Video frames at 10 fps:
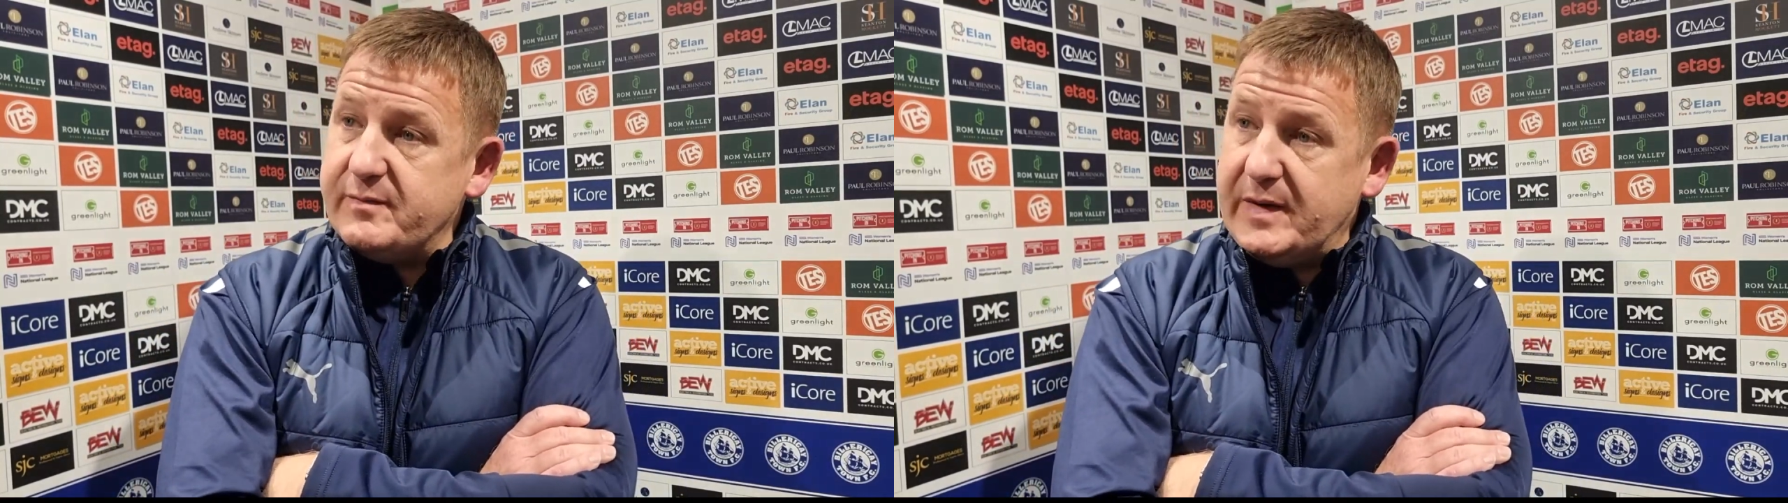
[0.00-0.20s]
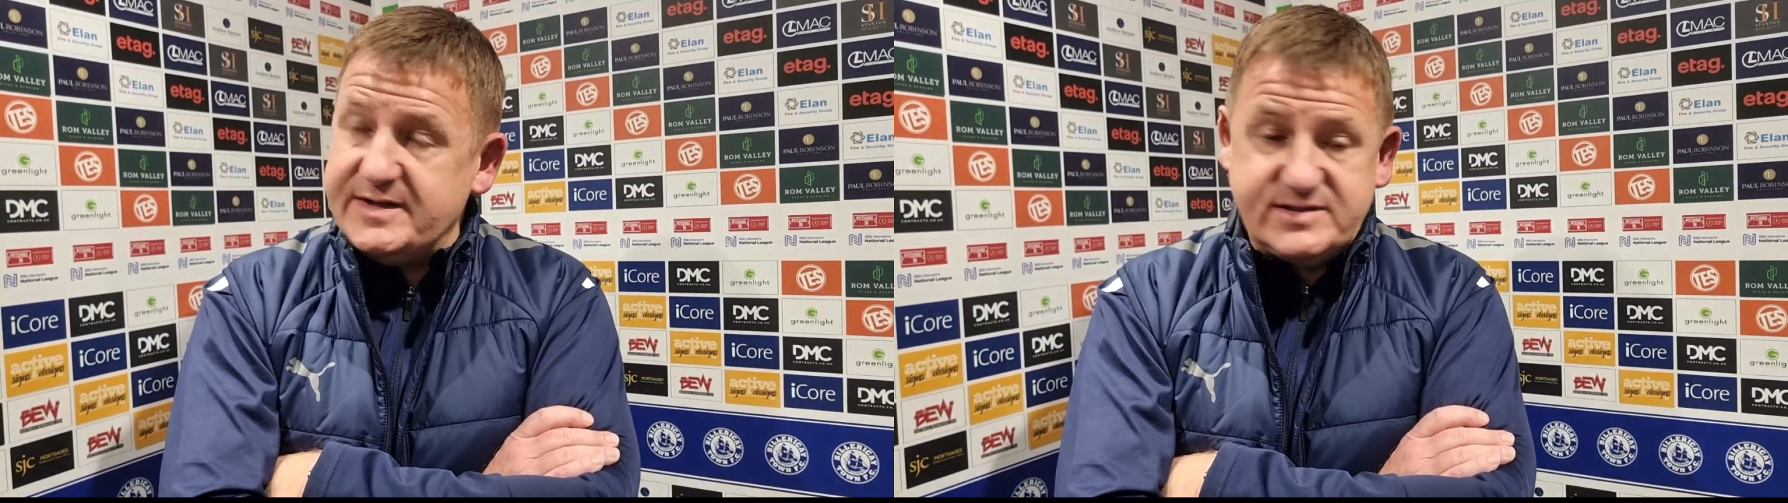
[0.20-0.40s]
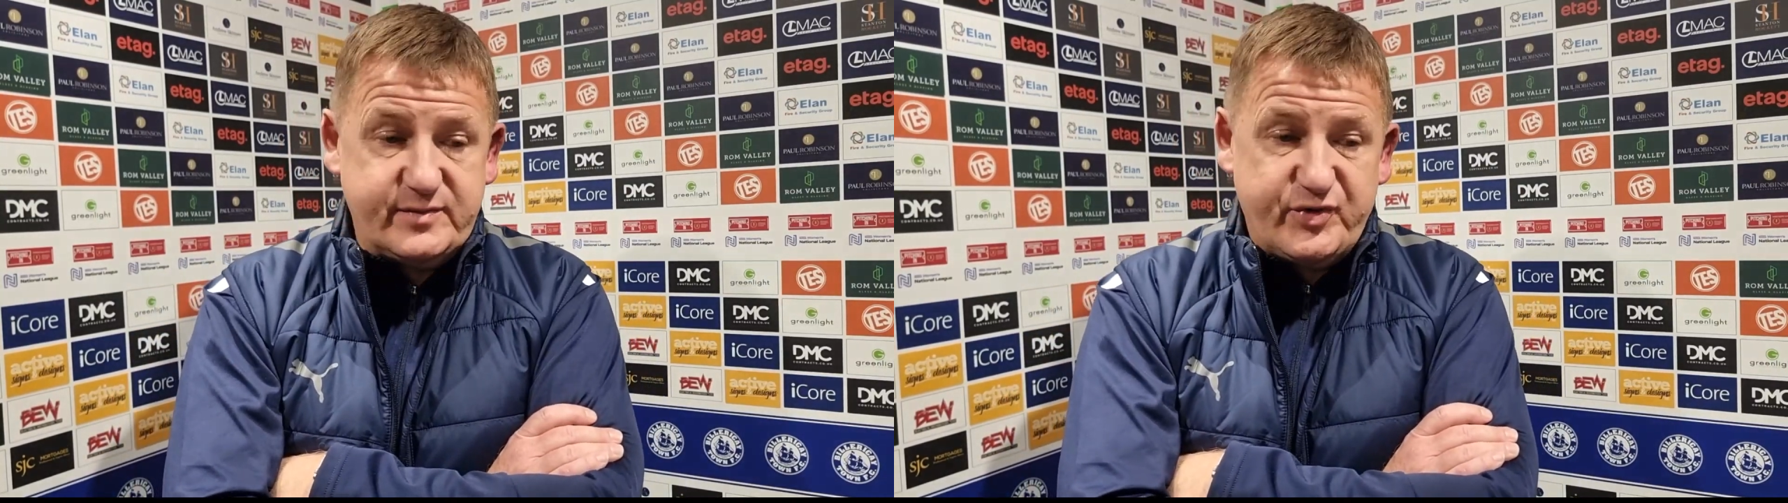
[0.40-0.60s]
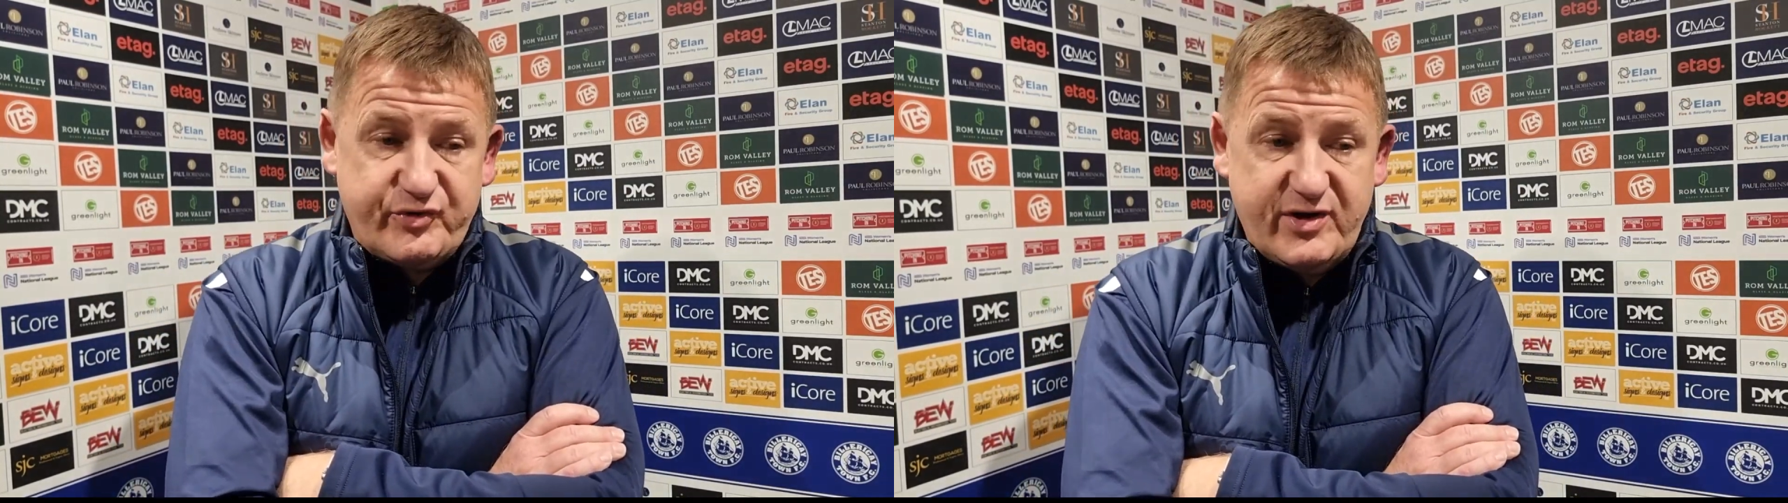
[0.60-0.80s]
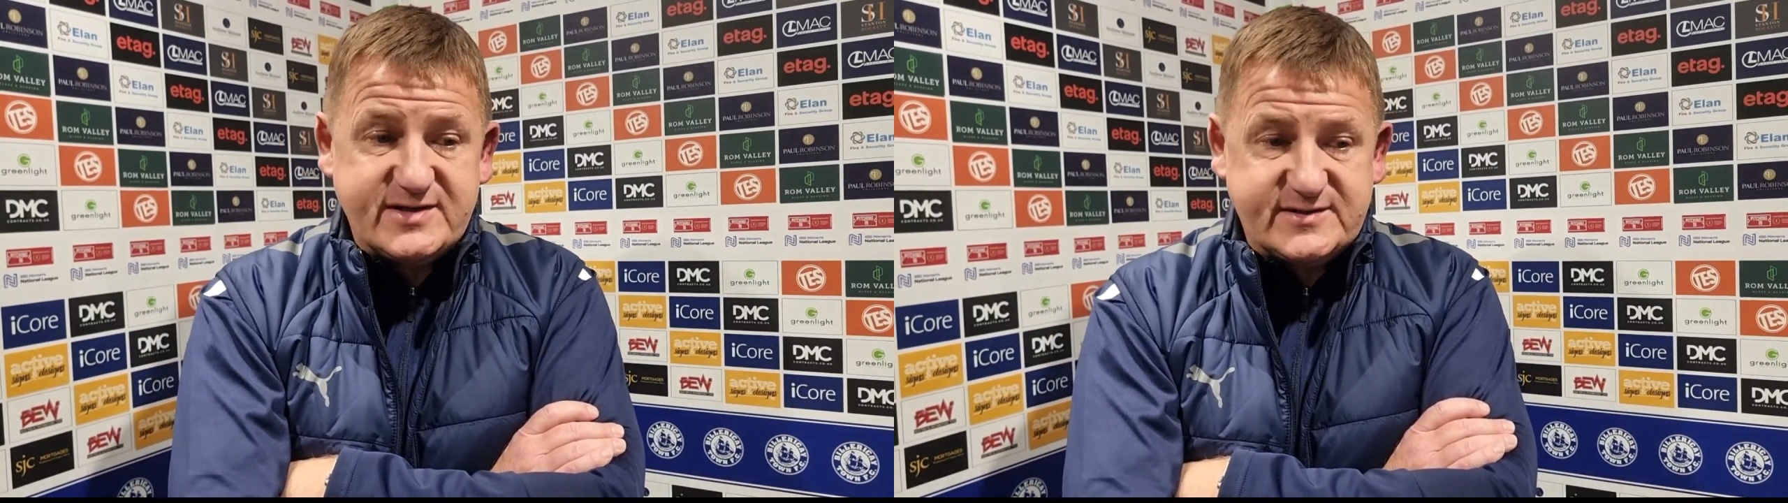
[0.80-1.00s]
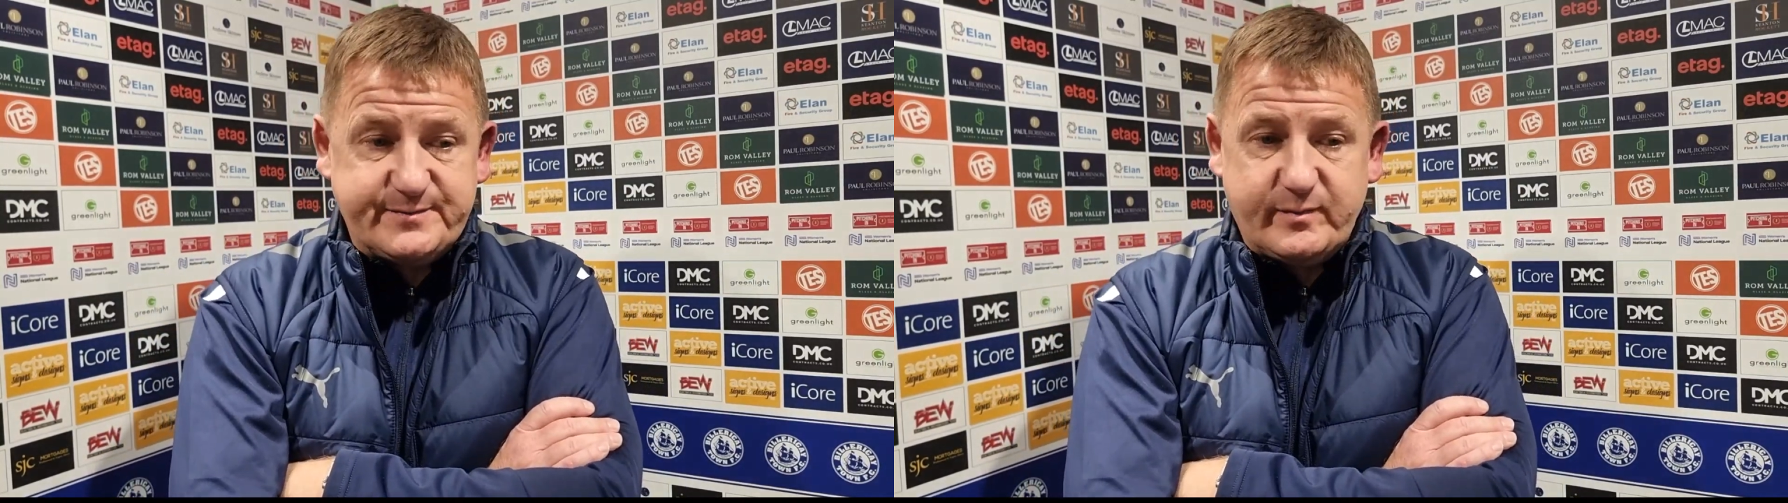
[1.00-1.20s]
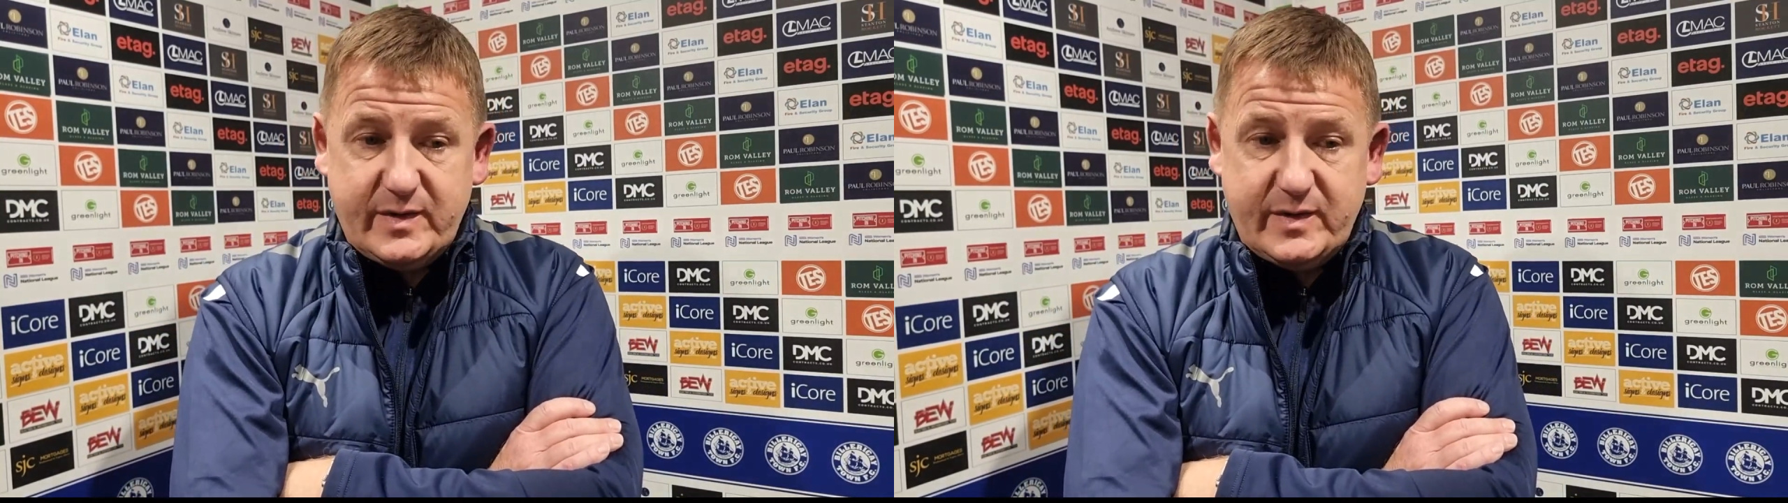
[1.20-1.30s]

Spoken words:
pleased to progress,